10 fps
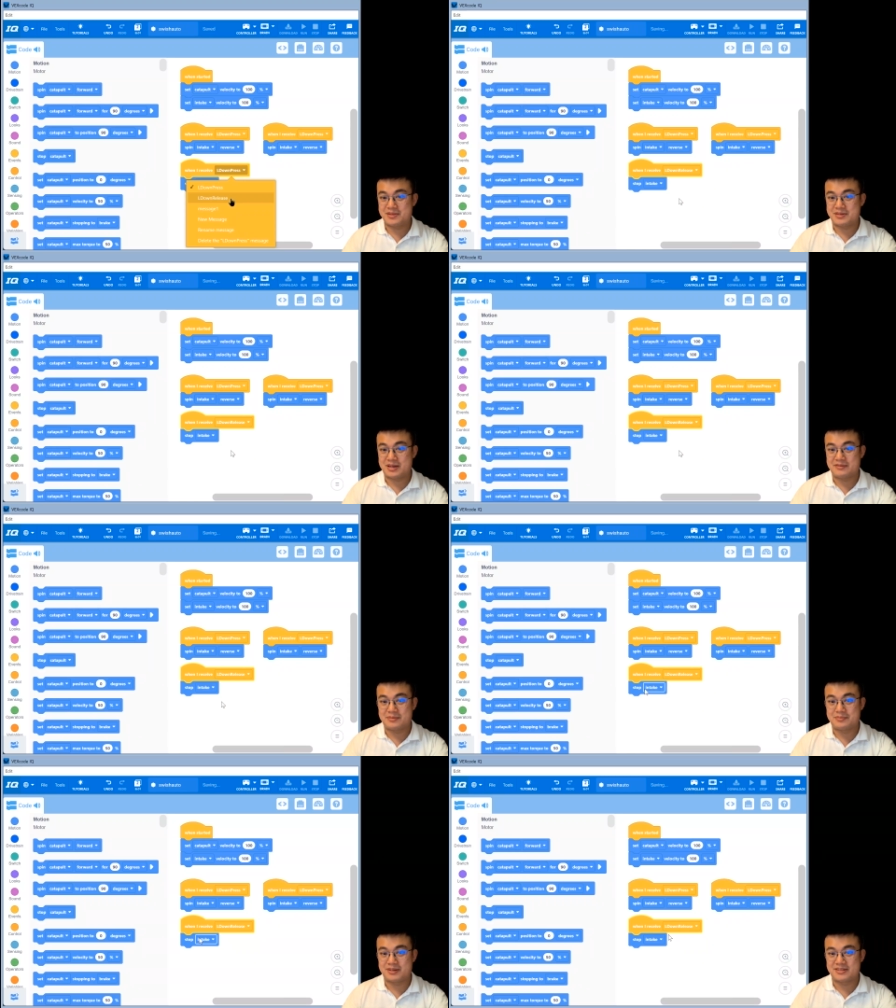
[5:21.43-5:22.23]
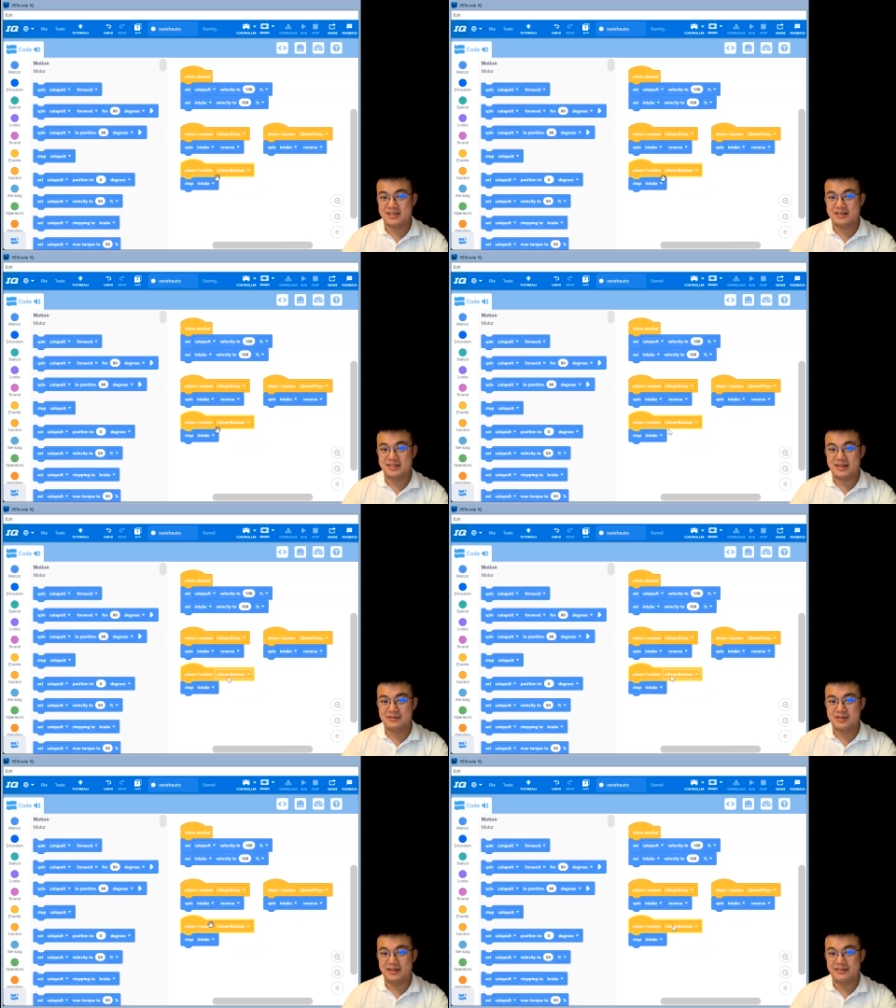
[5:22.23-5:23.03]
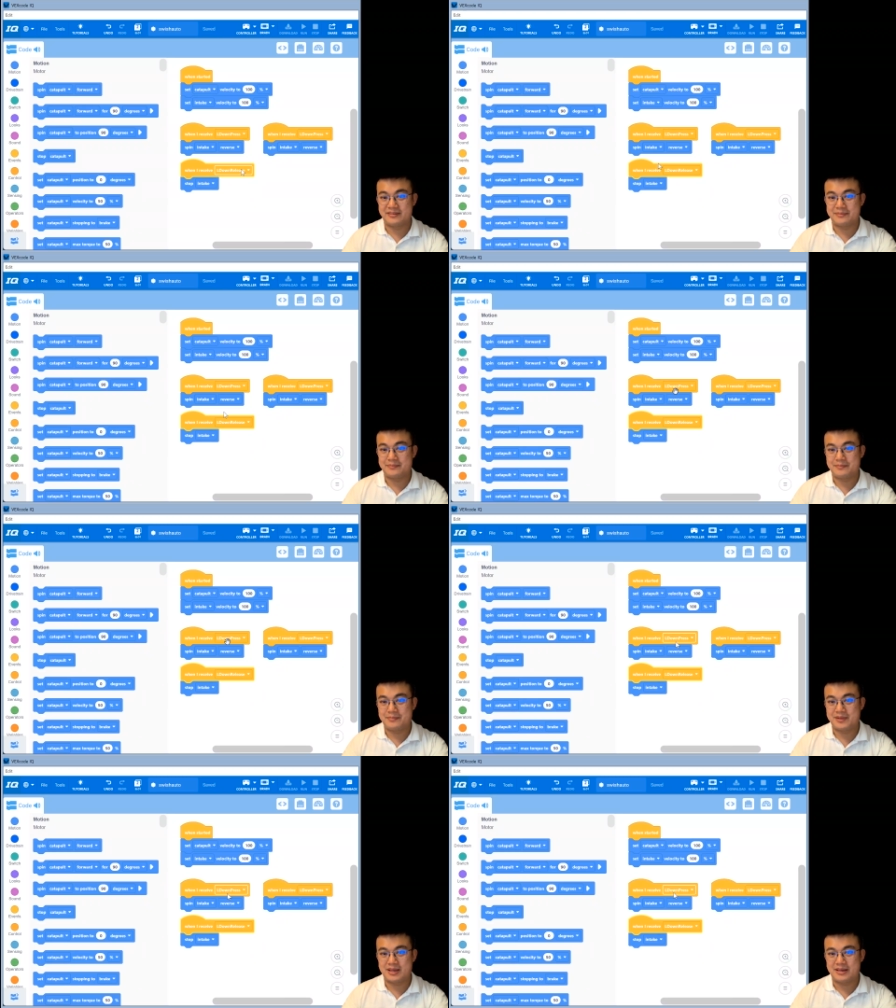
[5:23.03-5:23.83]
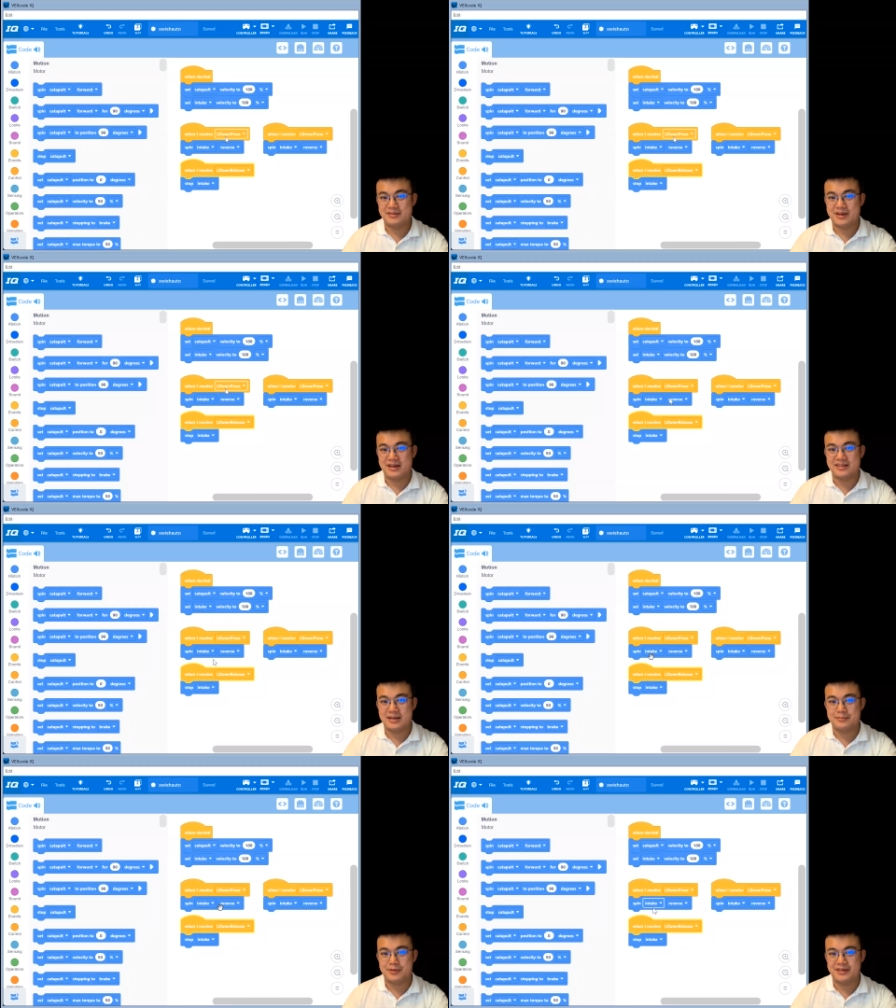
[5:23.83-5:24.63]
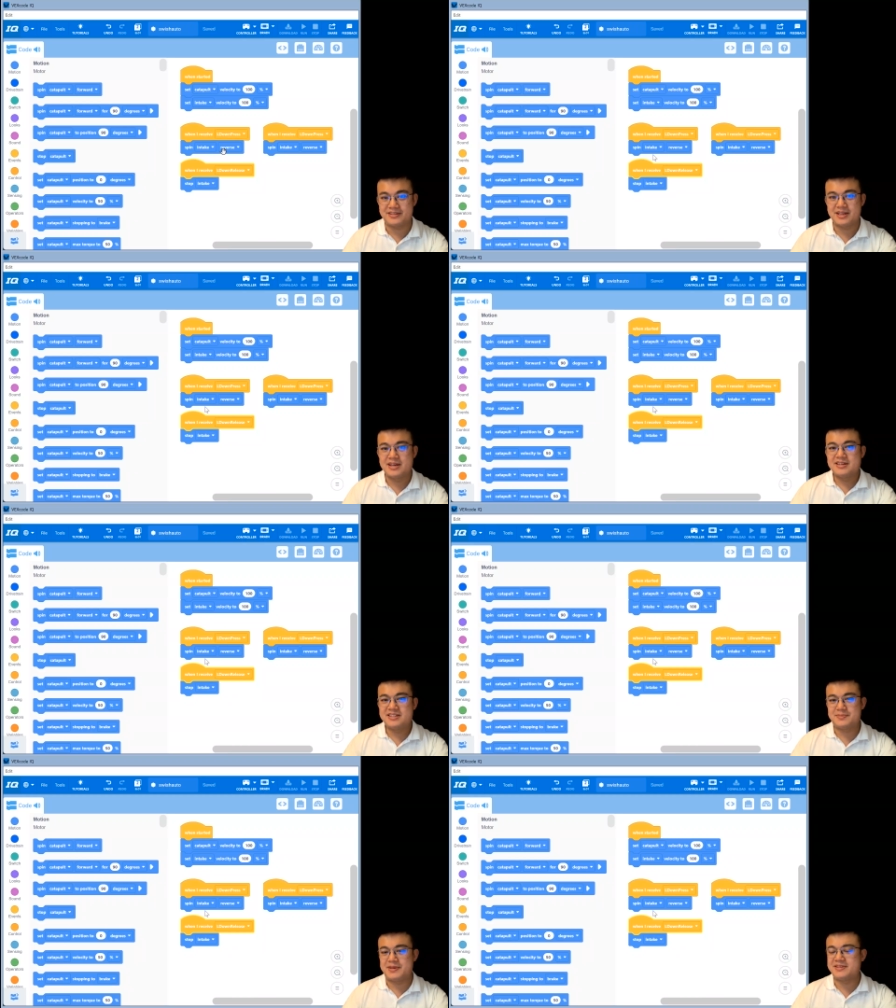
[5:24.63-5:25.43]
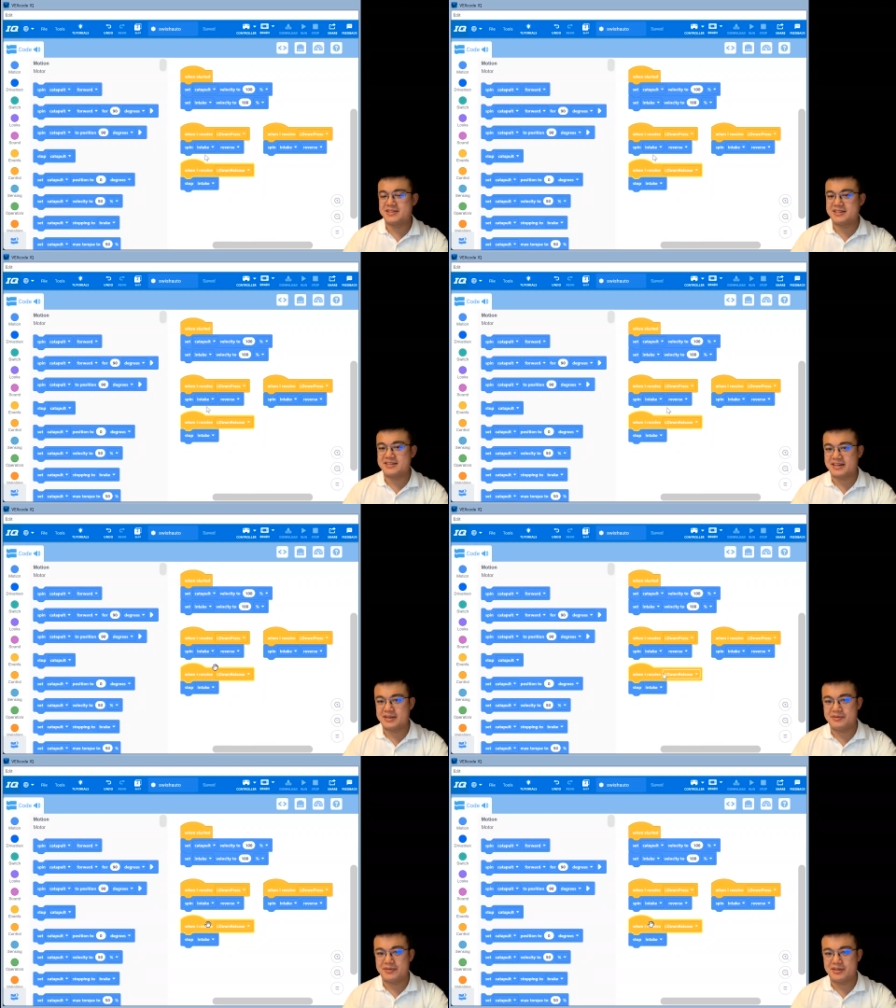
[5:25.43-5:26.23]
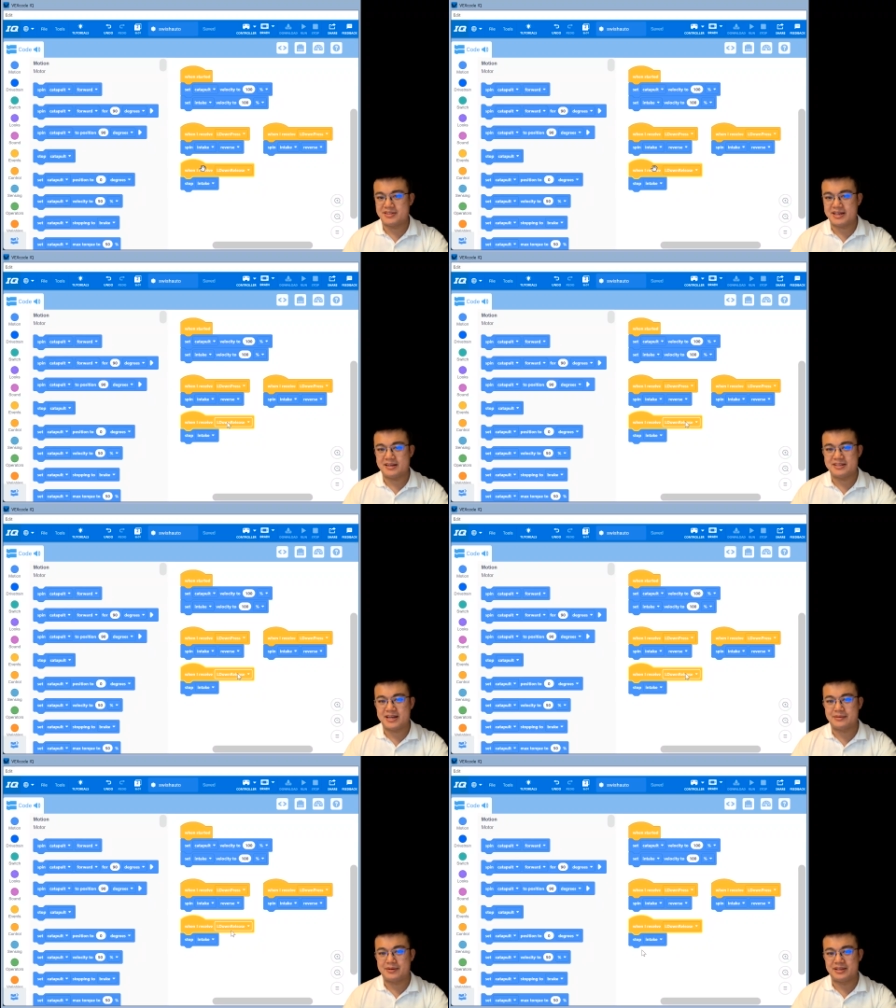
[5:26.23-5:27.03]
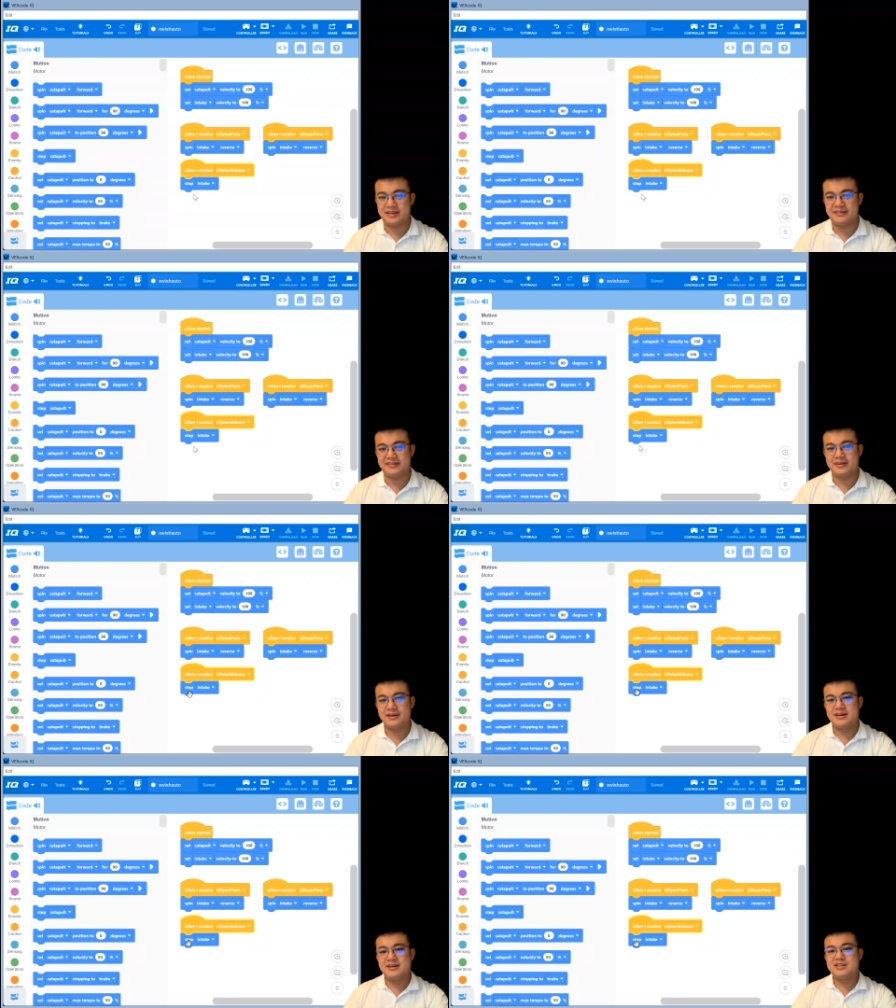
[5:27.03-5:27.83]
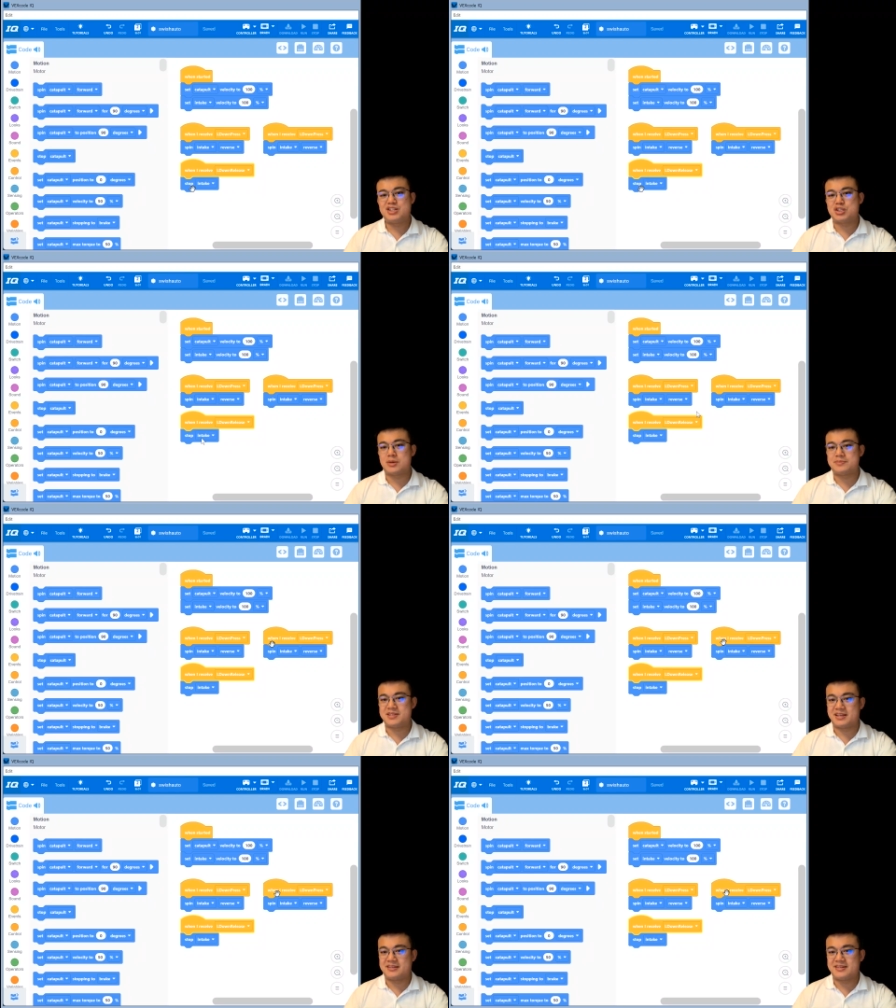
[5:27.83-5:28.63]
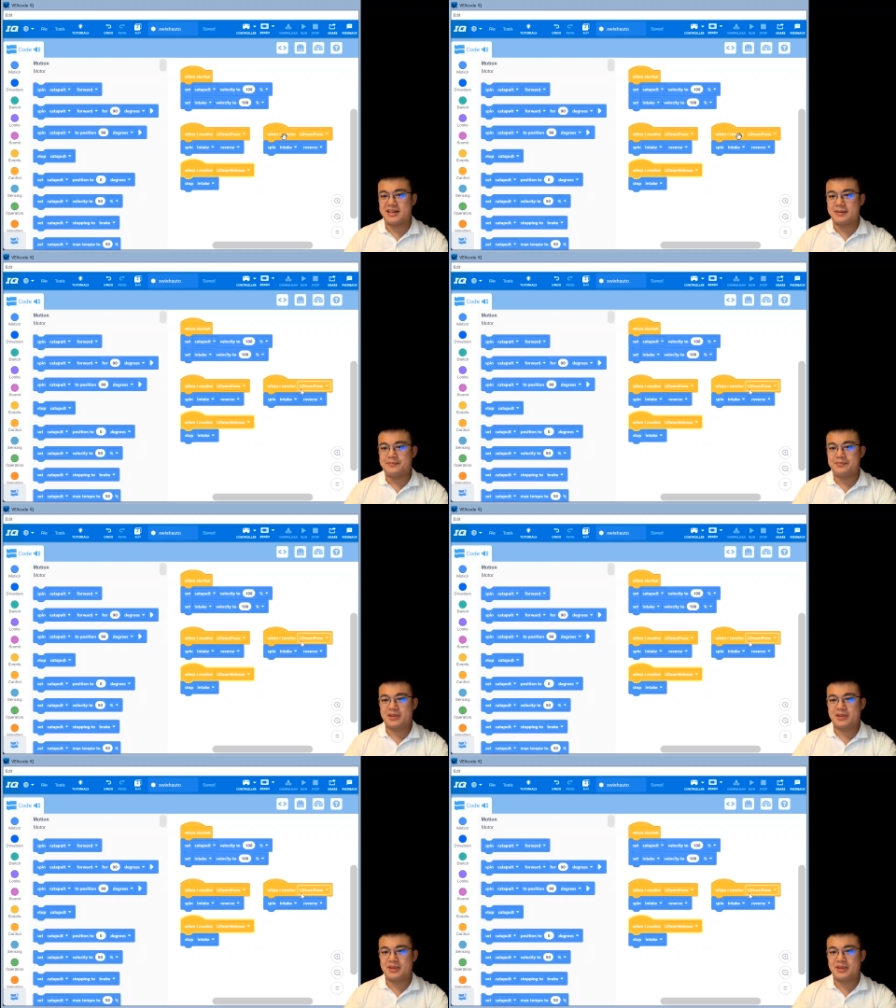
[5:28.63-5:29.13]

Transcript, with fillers: So I have to press L down, release. Okay, so L down, press, spins the intake in reverse, L down, release, stops the intake.